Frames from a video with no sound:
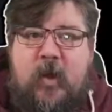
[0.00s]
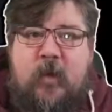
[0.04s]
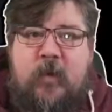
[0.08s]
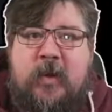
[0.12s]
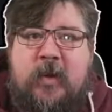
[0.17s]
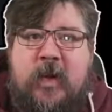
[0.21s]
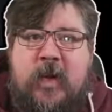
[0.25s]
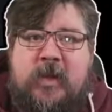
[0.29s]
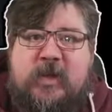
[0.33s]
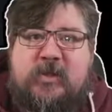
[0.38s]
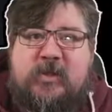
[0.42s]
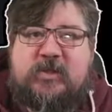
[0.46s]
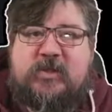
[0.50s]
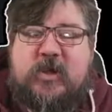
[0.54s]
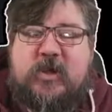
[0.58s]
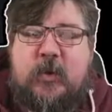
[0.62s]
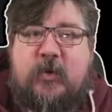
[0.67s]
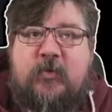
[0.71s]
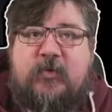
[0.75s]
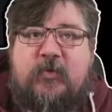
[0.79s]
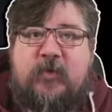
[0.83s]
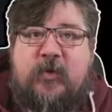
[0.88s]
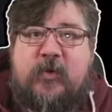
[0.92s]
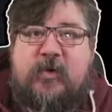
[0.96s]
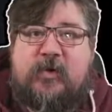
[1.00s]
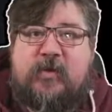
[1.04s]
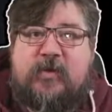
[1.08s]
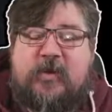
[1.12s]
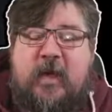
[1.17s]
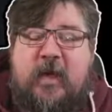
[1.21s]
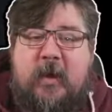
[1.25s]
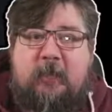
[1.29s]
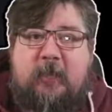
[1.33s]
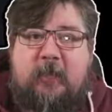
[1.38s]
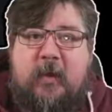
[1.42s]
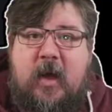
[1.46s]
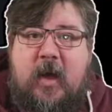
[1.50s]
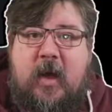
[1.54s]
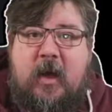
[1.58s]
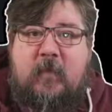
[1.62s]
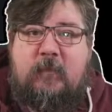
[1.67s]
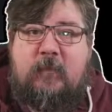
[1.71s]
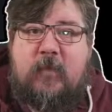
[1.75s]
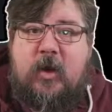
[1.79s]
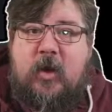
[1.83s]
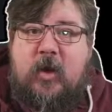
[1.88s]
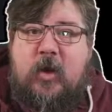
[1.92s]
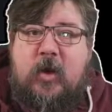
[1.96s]
Okay, so first up,
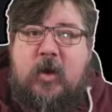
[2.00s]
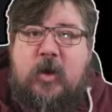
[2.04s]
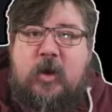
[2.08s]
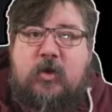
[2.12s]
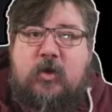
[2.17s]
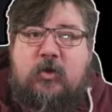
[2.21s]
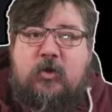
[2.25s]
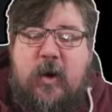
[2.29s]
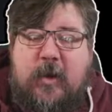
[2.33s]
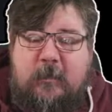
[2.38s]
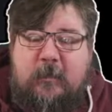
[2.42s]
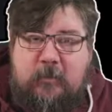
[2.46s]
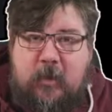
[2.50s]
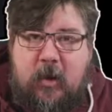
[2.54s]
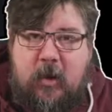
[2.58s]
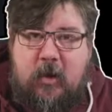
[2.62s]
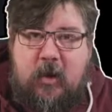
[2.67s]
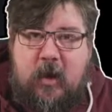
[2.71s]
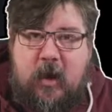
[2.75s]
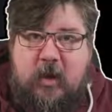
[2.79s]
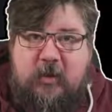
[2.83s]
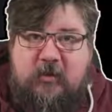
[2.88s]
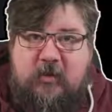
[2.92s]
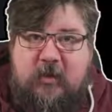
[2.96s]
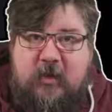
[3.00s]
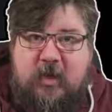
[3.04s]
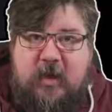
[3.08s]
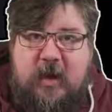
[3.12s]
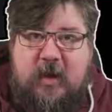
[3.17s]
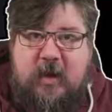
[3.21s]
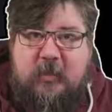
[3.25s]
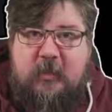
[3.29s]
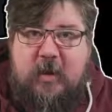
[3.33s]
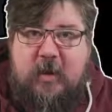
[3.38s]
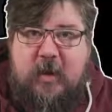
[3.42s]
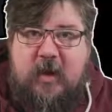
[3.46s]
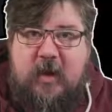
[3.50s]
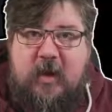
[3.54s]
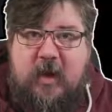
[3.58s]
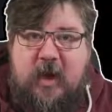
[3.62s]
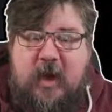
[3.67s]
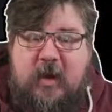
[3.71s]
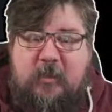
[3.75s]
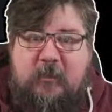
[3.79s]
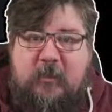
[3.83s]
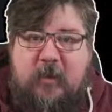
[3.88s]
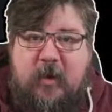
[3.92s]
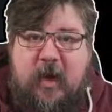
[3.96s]
great blog article here by
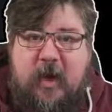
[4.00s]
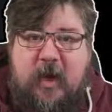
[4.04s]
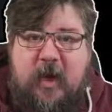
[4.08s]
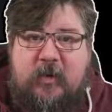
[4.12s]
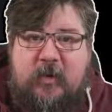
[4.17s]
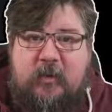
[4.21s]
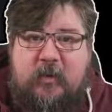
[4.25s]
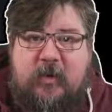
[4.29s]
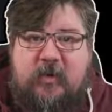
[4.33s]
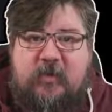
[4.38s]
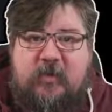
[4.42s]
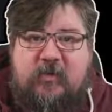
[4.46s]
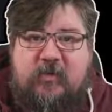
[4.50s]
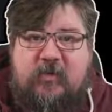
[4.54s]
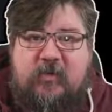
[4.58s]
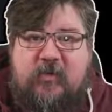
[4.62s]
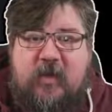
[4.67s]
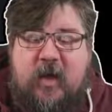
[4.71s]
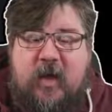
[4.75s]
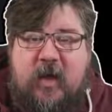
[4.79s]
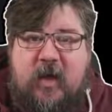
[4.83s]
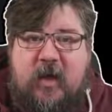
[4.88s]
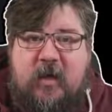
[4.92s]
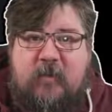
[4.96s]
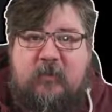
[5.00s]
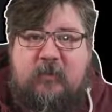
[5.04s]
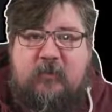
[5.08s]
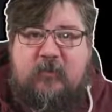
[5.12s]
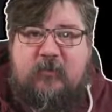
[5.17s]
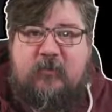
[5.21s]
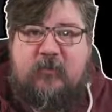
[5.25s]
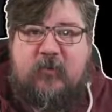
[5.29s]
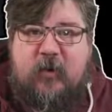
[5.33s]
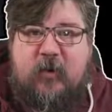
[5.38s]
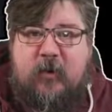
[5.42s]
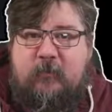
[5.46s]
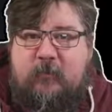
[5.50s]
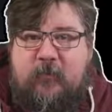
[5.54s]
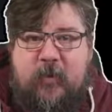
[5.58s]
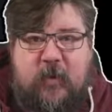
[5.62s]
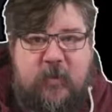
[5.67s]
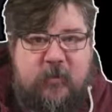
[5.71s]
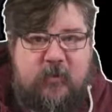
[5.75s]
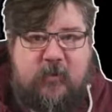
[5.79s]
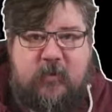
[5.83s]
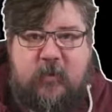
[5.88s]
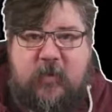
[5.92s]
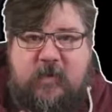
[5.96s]
April Edwards
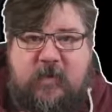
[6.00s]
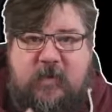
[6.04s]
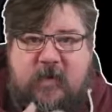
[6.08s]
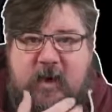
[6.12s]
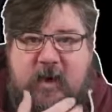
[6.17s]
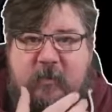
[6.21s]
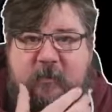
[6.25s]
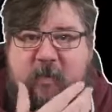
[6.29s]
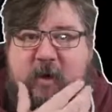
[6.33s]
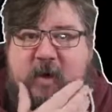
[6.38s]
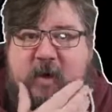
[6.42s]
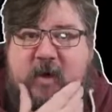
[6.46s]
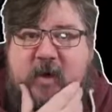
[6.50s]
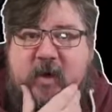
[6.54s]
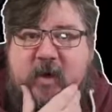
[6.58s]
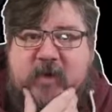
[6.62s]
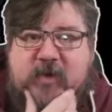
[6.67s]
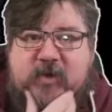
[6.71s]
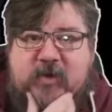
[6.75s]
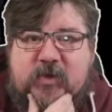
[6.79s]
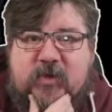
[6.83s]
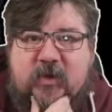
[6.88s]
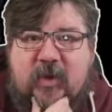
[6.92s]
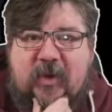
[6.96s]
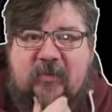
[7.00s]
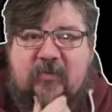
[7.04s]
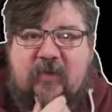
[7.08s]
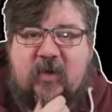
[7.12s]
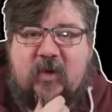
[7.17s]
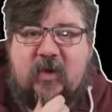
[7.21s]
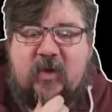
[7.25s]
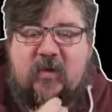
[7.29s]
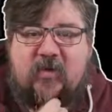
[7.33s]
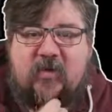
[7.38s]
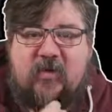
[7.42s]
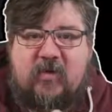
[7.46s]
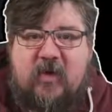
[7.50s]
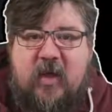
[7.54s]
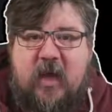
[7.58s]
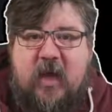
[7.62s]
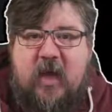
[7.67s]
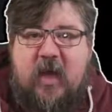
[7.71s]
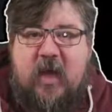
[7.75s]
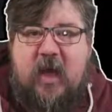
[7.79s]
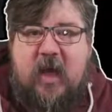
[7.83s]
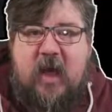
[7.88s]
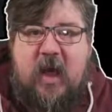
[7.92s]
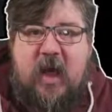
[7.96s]
tweeted out by Azure Advocates.
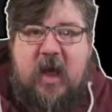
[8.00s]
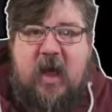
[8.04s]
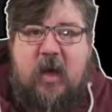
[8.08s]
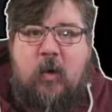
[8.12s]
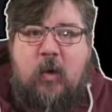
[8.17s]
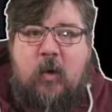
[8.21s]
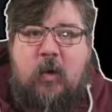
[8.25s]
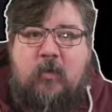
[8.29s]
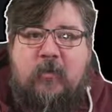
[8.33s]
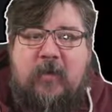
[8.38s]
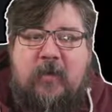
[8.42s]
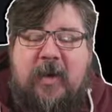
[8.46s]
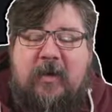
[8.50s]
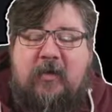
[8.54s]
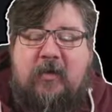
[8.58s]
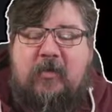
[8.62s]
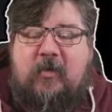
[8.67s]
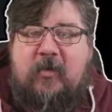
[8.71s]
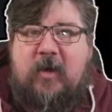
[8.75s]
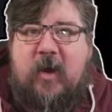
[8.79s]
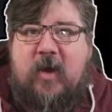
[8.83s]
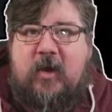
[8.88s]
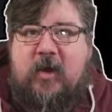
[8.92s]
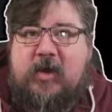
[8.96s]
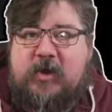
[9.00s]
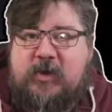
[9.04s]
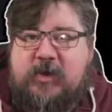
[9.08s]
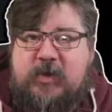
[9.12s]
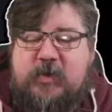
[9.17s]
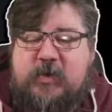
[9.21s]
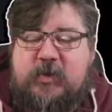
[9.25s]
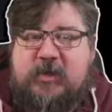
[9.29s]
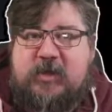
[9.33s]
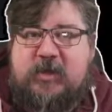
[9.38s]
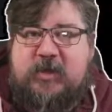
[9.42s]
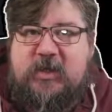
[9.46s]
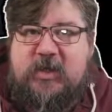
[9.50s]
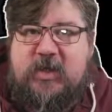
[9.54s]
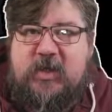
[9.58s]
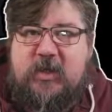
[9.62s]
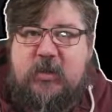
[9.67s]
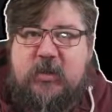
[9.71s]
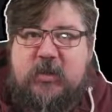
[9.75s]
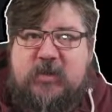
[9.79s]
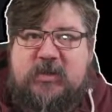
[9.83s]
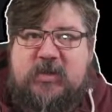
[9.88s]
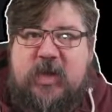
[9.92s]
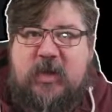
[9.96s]
All around kind of choosing
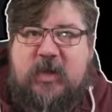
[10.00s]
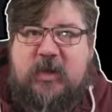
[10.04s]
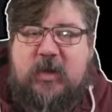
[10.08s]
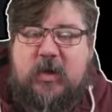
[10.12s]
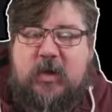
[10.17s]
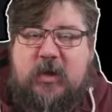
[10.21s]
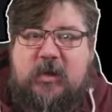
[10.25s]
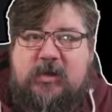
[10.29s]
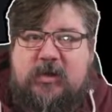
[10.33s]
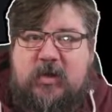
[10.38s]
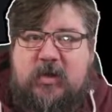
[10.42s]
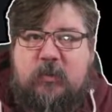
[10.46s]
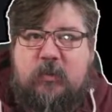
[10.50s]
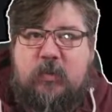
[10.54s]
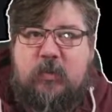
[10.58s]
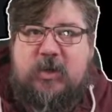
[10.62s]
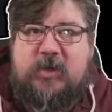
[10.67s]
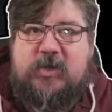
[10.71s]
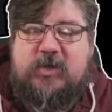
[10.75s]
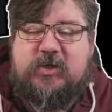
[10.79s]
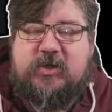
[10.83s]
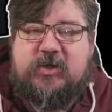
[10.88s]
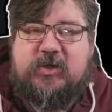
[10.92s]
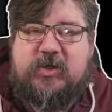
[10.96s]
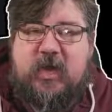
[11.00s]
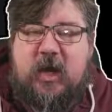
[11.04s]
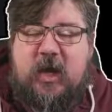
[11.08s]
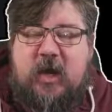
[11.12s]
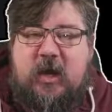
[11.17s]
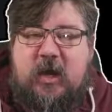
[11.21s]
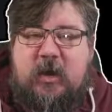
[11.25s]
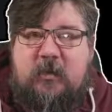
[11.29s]
your technology and which